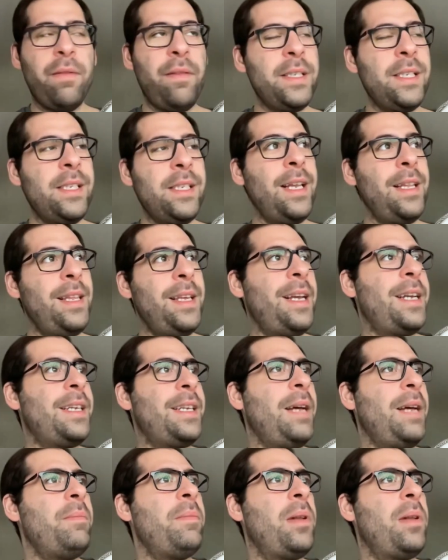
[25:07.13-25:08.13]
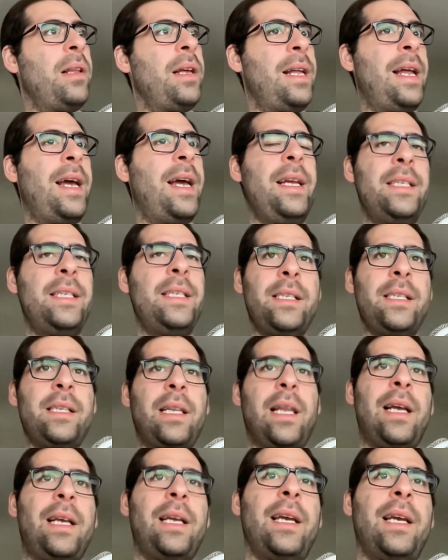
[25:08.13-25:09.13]
a fascinating example. Is
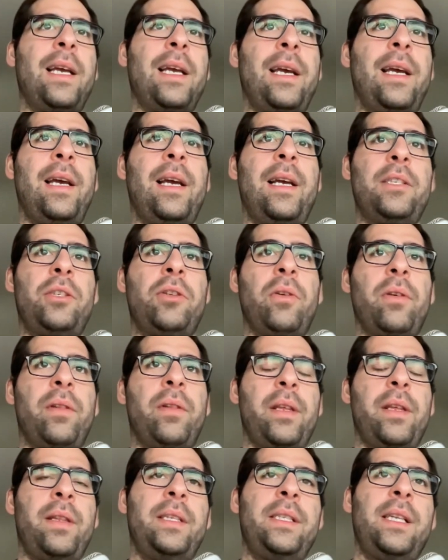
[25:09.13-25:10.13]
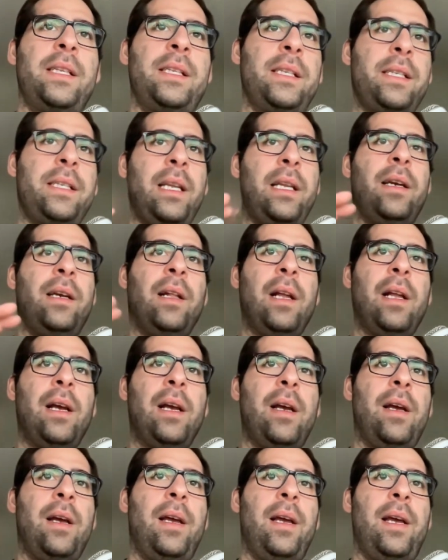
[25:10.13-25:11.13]
this like, so this is essentially
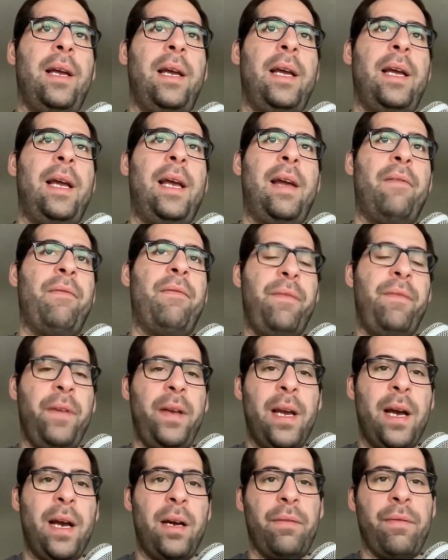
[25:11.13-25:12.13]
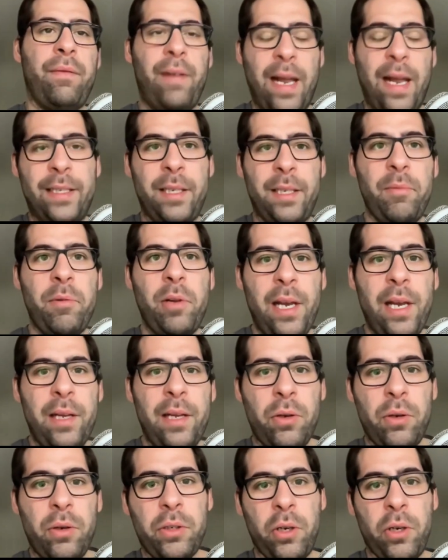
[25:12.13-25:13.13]
a VR flight
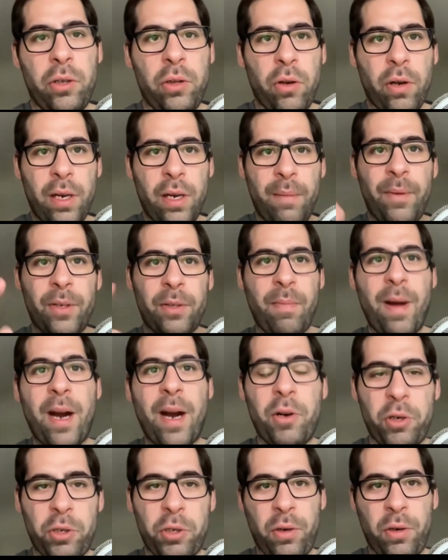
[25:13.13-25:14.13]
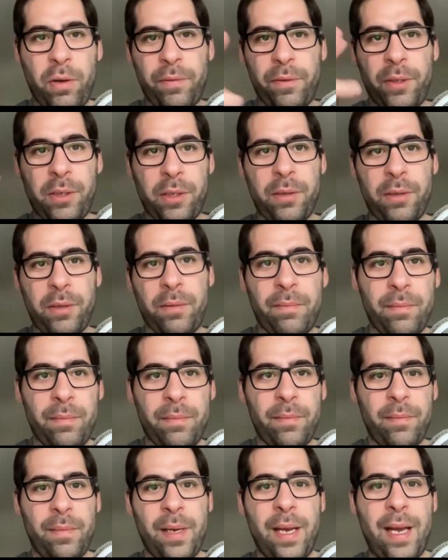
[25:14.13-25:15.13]
simulator? So you're talking about Microsoft's
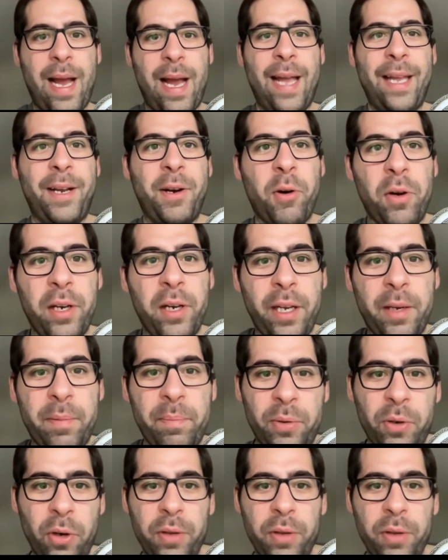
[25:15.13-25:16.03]
iconic